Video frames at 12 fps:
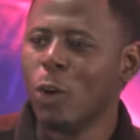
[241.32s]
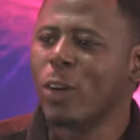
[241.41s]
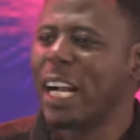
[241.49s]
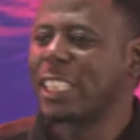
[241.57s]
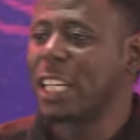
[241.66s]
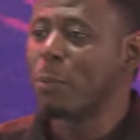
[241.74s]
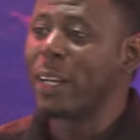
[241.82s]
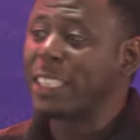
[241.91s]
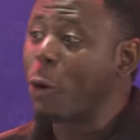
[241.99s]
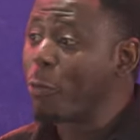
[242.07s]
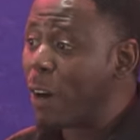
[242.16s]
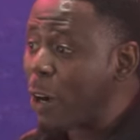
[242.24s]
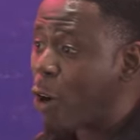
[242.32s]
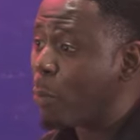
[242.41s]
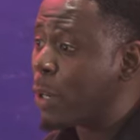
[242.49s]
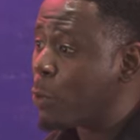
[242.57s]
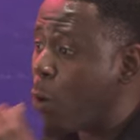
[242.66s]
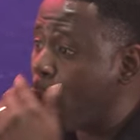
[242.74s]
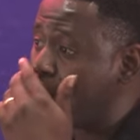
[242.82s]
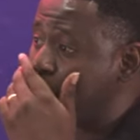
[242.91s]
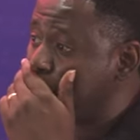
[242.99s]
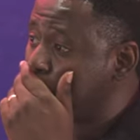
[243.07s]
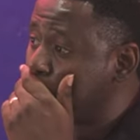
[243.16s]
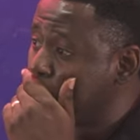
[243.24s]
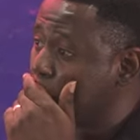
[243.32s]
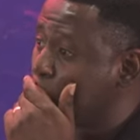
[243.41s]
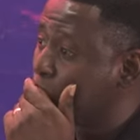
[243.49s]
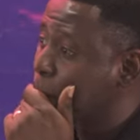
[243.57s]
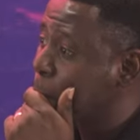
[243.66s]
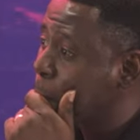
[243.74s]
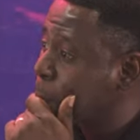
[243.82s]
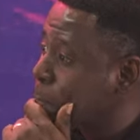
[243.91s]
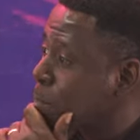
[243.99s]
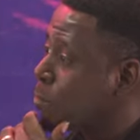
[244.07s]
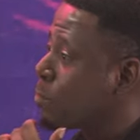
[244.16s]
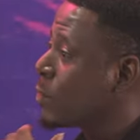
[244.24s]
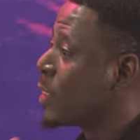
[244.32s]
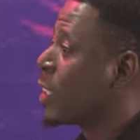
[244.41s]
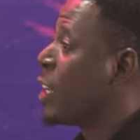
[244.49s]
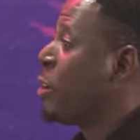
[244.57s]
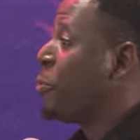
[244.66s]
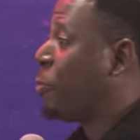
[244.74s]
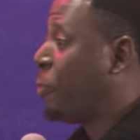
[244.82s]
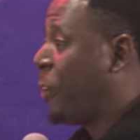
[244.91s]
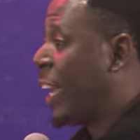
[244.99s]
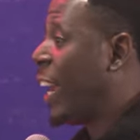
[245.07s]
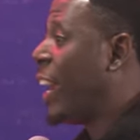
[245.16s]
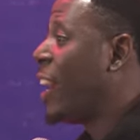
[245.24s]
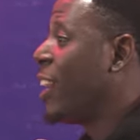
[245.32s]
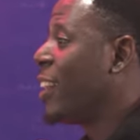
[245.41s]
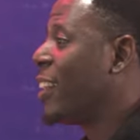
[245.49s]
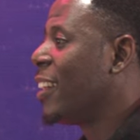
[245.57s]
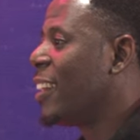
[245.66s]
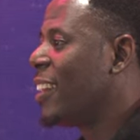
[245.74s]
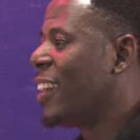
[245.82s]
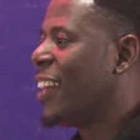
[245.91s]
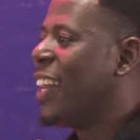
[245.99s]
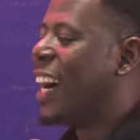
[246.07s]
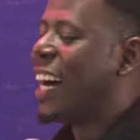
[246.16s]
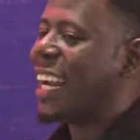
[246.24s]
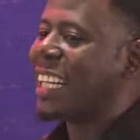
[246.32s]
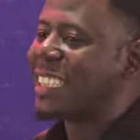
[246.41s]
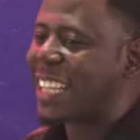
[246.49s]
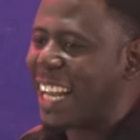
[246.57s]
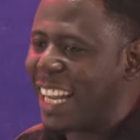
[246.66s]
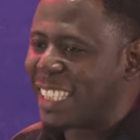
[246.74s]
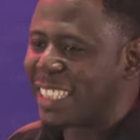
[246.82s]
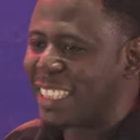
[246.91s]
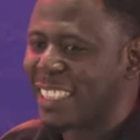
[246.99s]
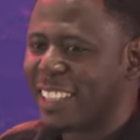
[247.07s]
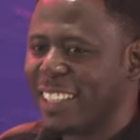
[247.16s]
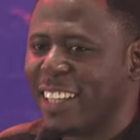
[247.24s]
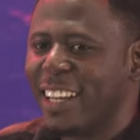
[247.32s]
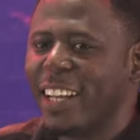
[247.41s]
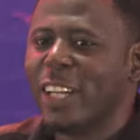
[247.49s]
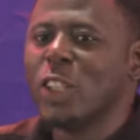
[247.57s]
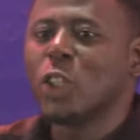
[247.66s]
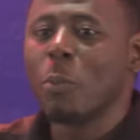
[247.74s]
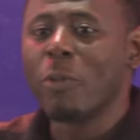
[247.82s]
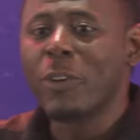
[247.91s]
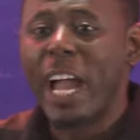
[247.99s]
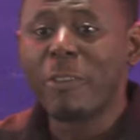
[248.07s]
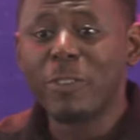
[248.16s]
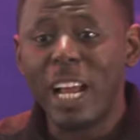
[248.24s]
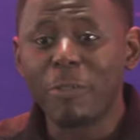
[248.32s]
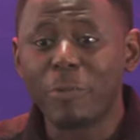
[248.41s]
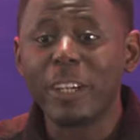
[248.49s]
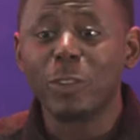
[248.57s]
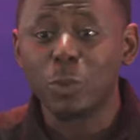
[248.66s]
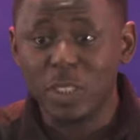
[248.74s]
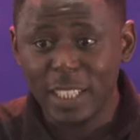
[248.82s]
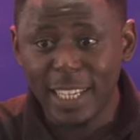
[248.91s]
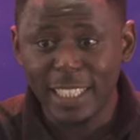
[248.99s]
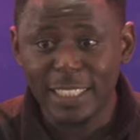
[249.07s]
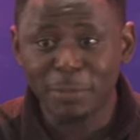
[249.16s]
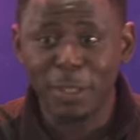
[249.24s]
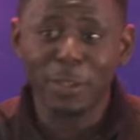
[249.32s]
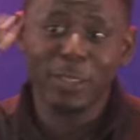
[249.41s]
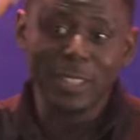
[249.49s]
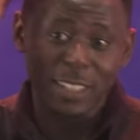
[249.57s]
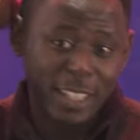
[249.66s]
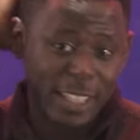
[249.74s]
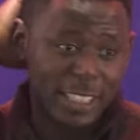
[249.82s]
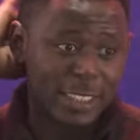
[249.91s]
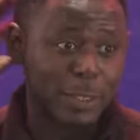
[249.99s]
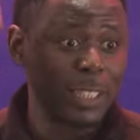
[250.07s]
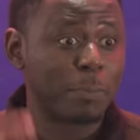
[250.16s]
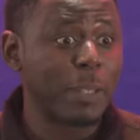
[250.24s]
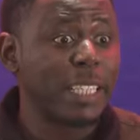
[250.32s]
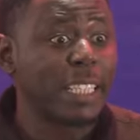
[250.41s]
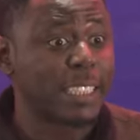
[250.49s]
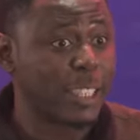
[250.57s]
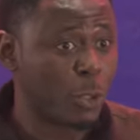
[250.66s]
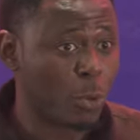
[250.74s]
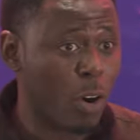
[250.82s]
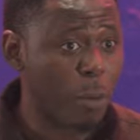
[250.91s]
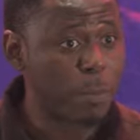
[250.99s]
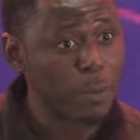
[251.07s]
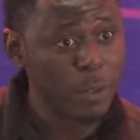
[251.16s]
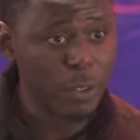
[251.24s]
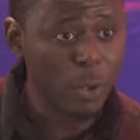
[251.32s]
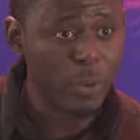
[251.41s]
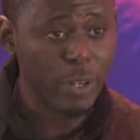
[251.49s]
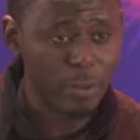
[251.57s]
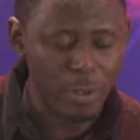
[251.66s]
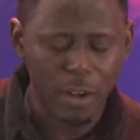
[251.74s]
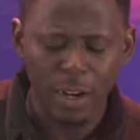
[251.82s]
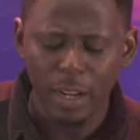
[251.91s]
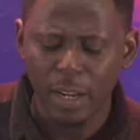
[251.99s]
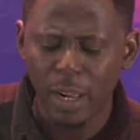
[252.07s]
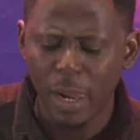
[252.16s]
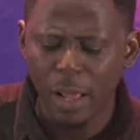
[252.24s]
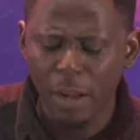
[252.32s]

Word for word: Look at the neighbor and say, Overcoming Worry, Overcoming worry. Fear, fear, and Anxiety. Some of you are even afraid to say it because it's, it's been hitting you up. Glory to God.